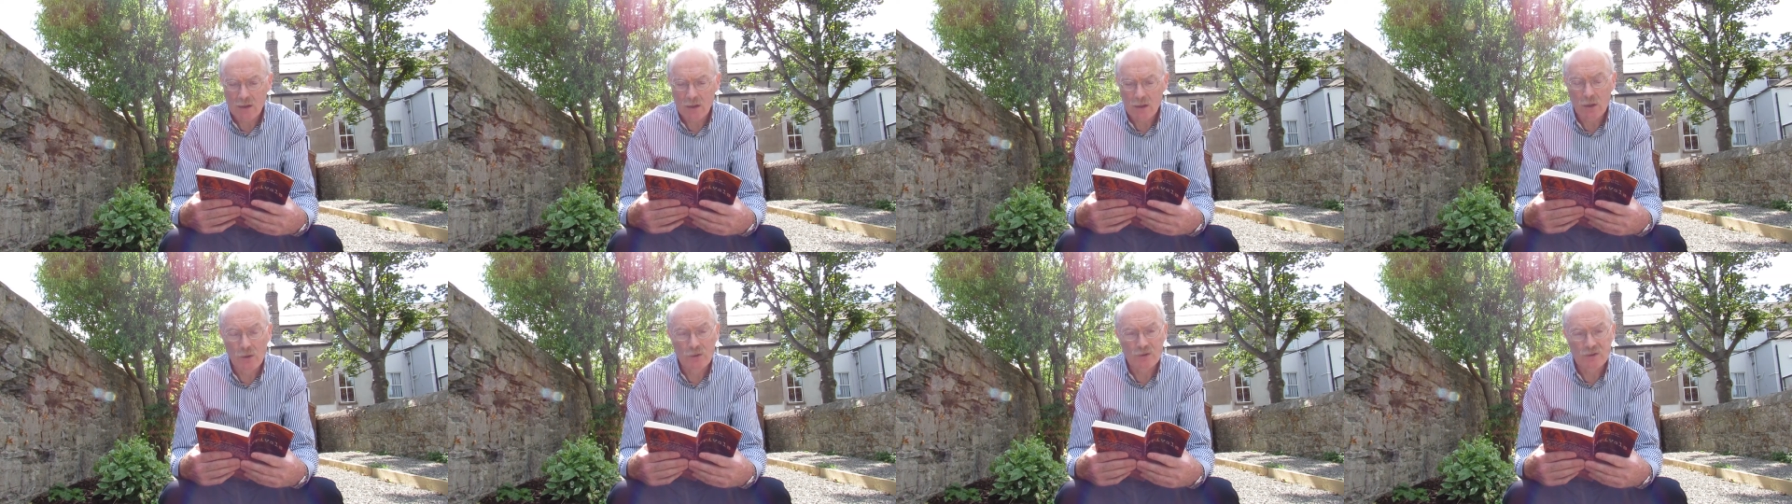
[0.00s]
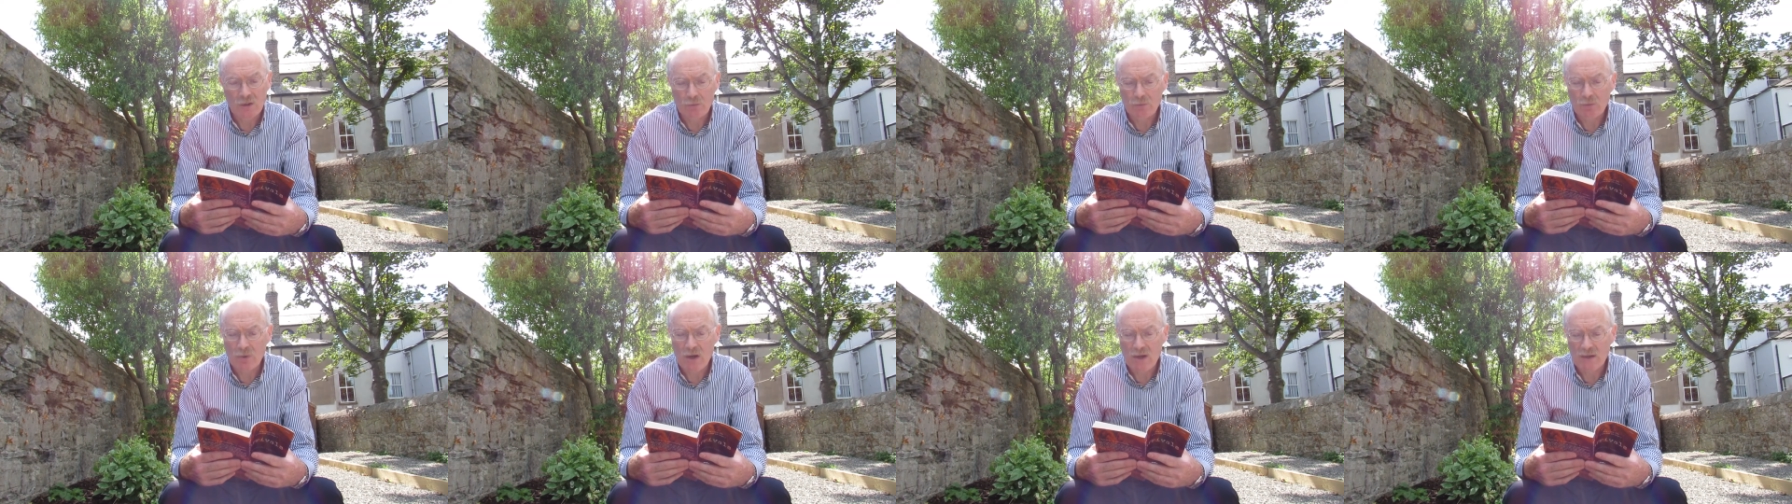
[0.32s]

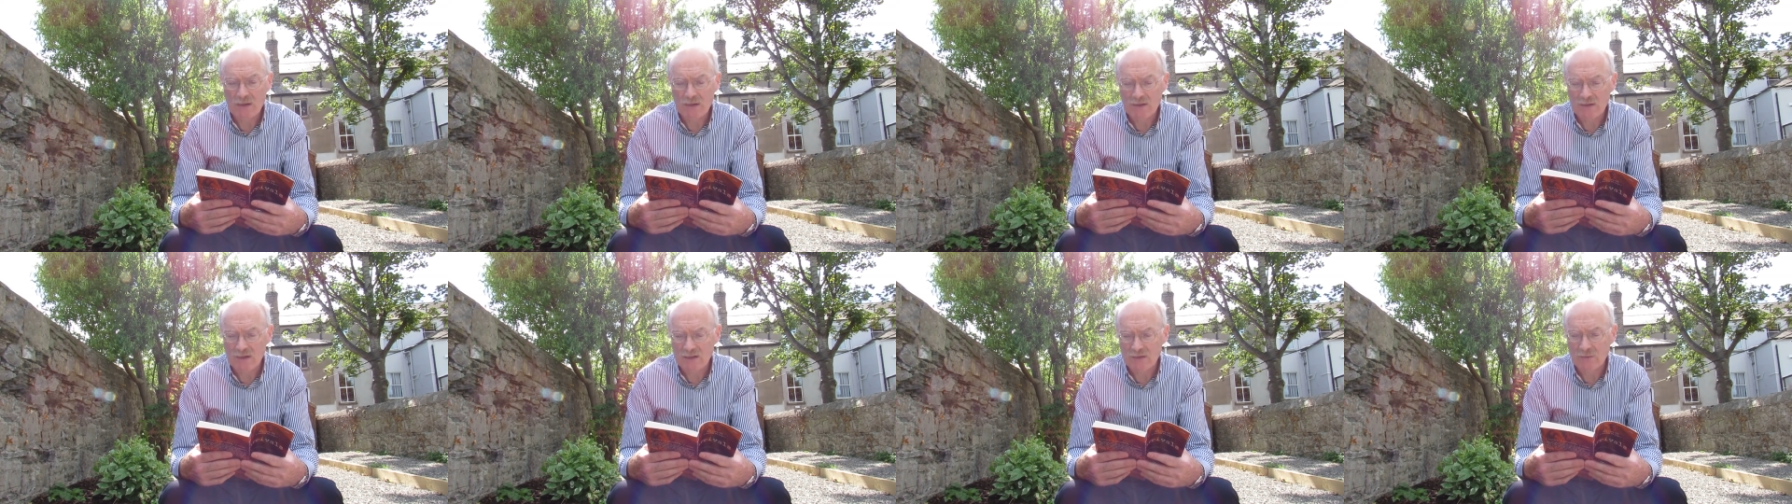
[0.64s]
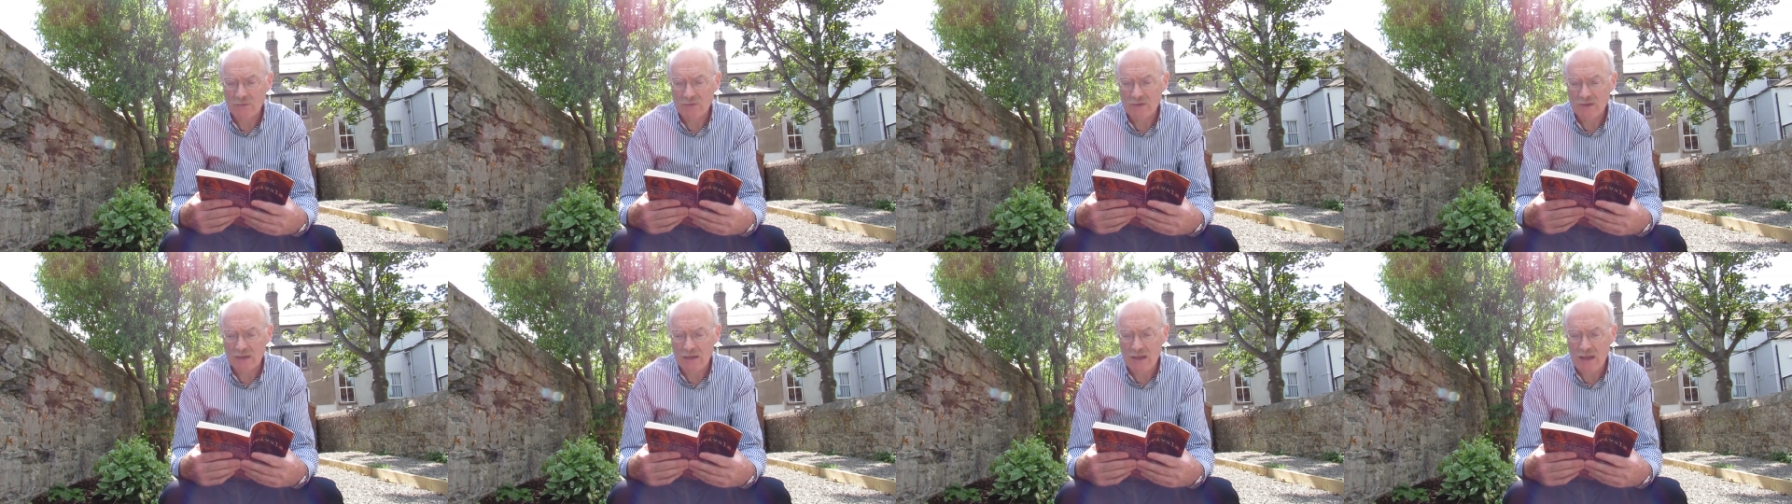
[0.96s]
Lucy prayed that this
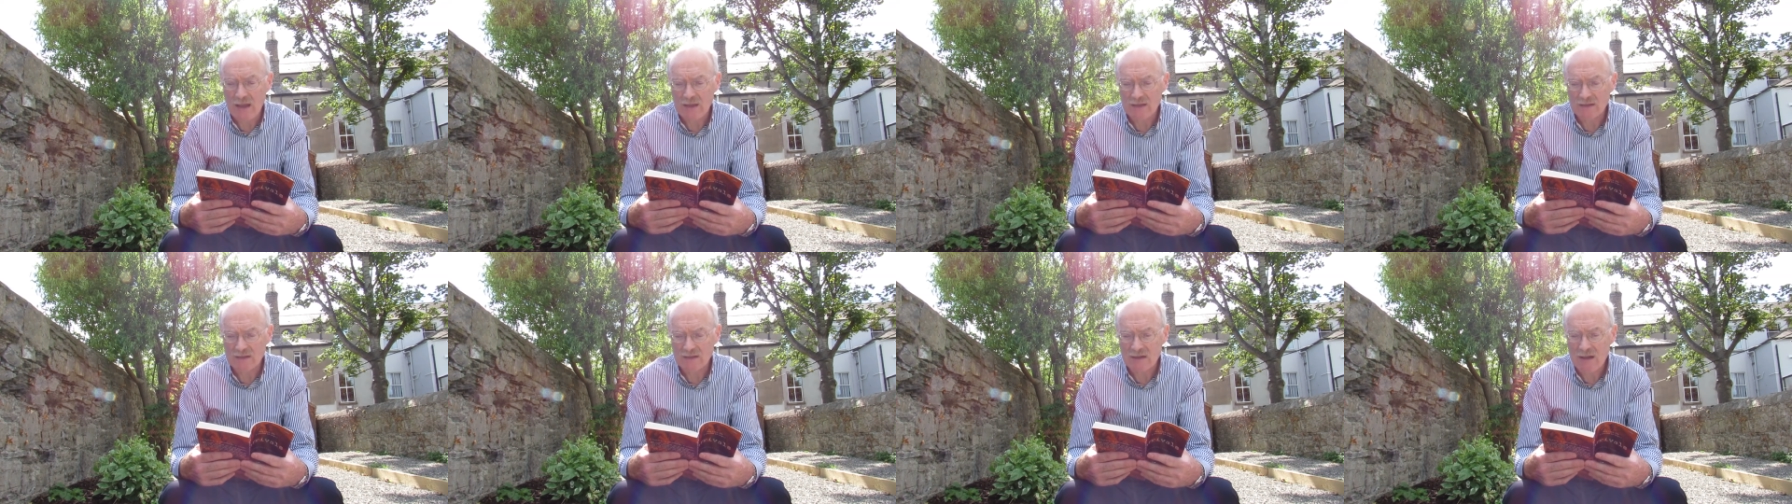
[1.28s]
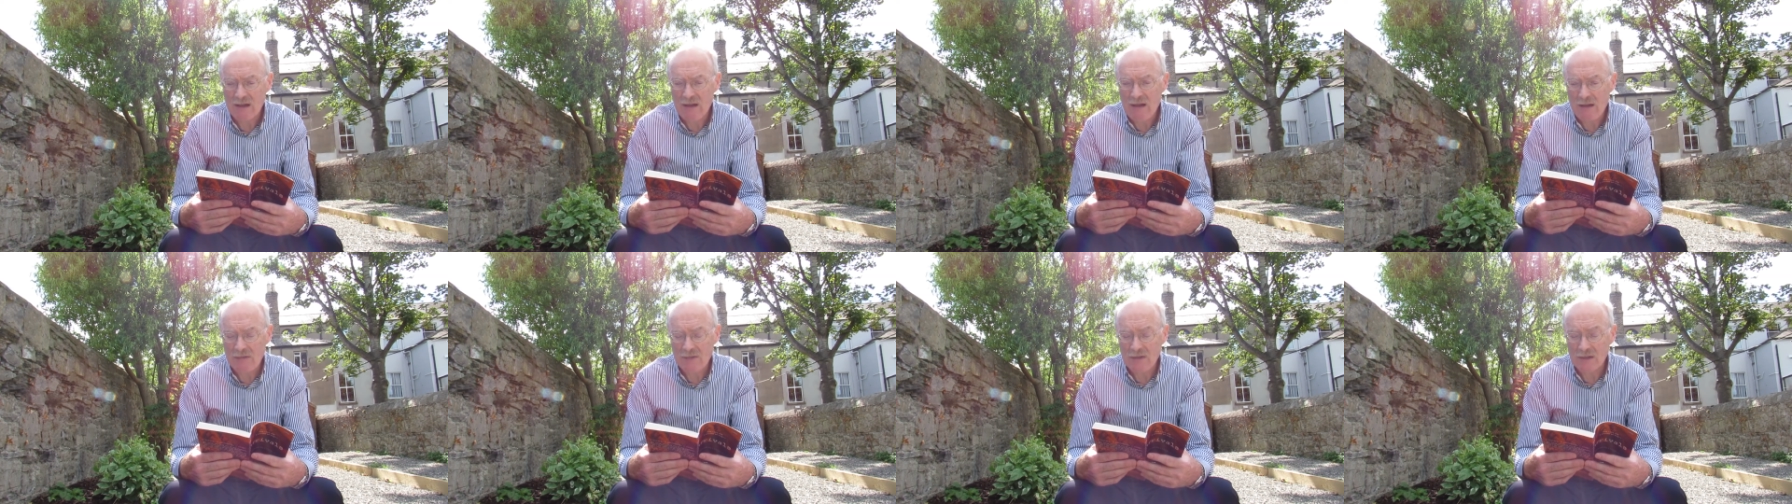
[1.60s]
was the case,
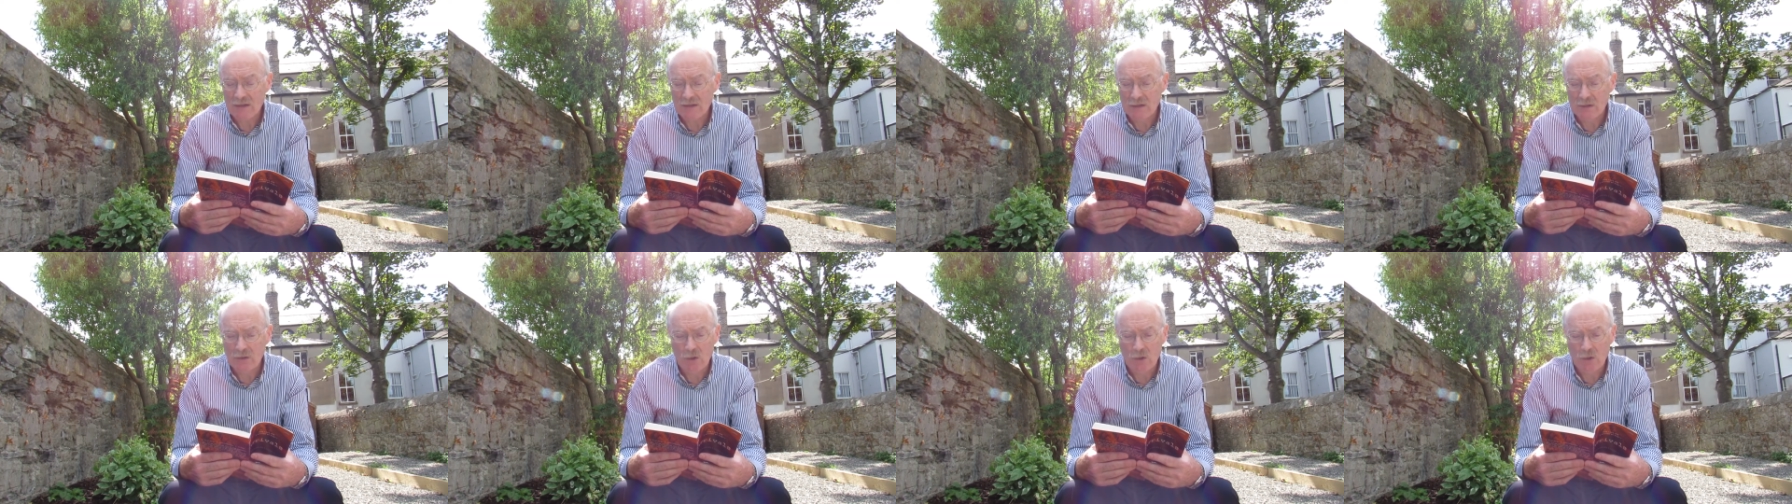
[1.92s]
and that the